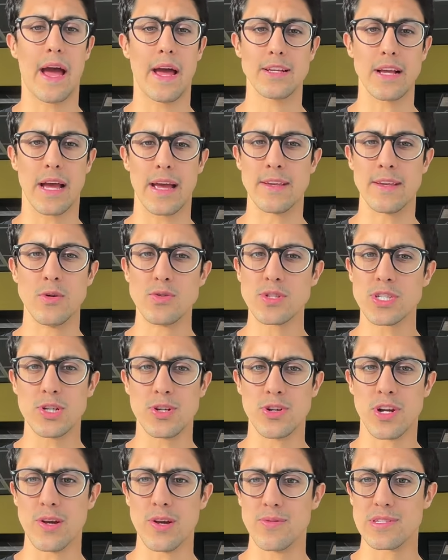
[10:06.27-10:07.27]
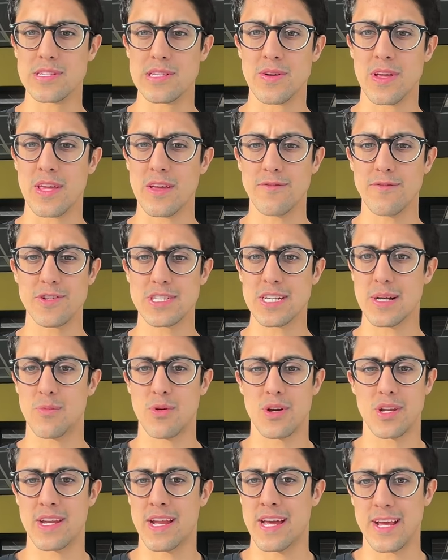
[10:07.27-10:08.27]
I know Sergey was looking for
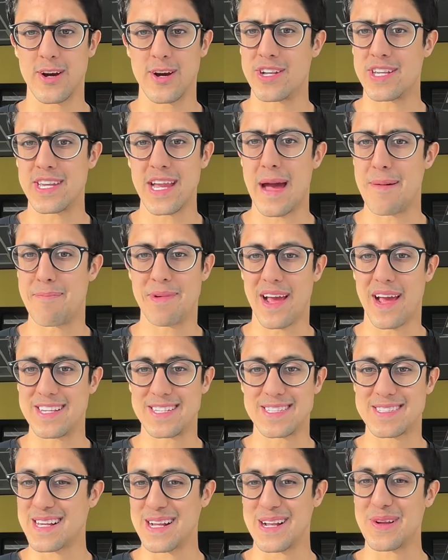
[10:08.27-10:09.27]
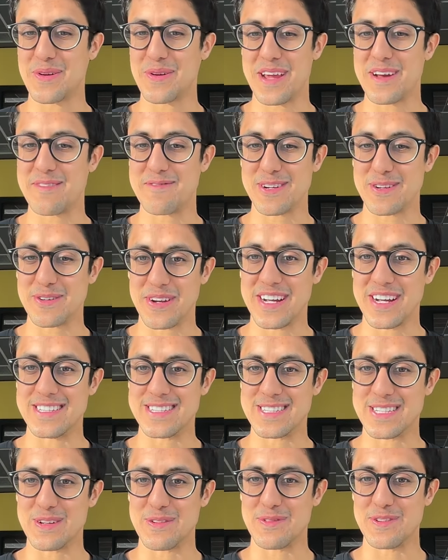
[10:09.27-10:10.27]
someone and I got tapped. I still don't have a good
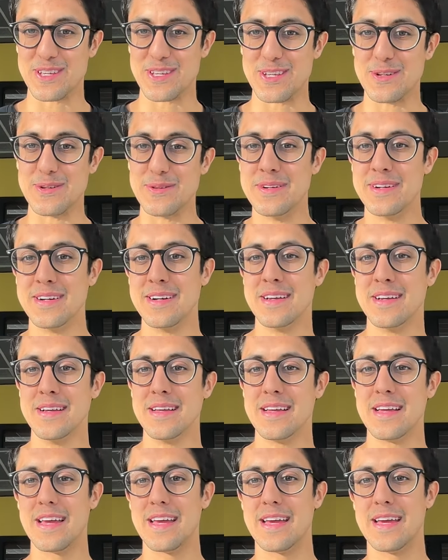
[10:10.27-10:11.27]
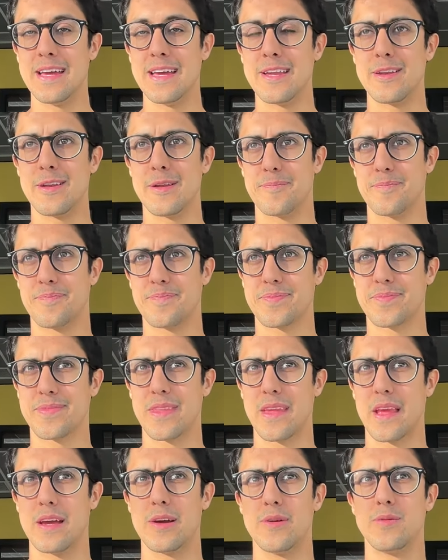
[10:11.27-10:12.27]
answer for you. And
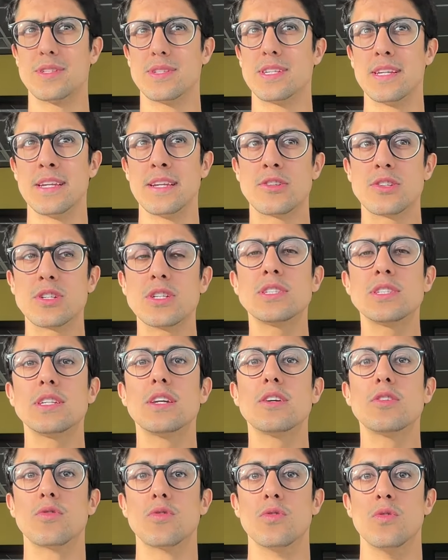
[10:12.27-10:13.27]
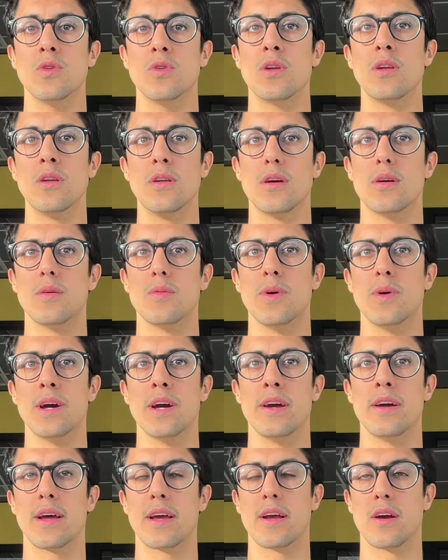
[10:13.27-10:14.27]
it was an interesting role
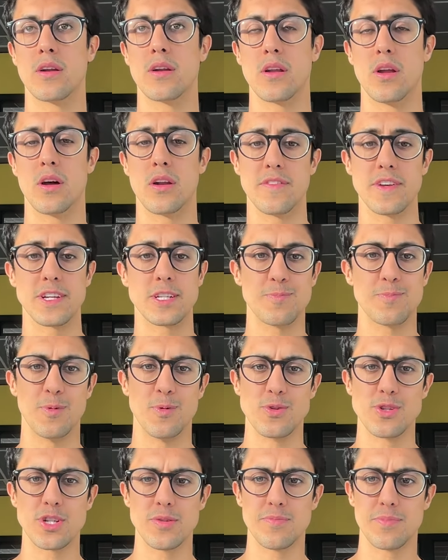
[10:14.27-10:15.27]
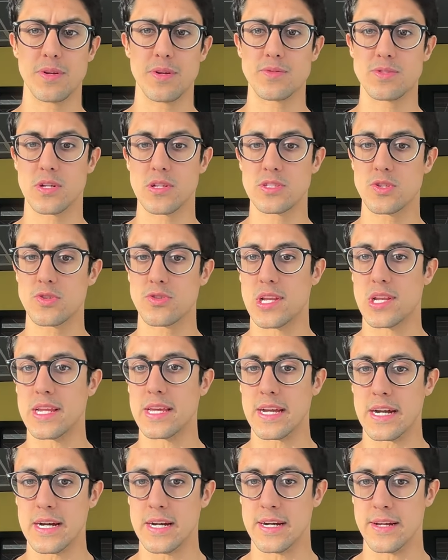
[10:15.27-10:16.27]
where I got a lot of exposure, but it was also really
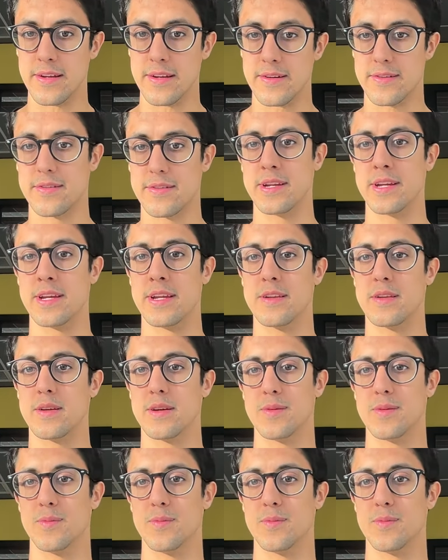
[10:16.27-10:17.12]
hard, right?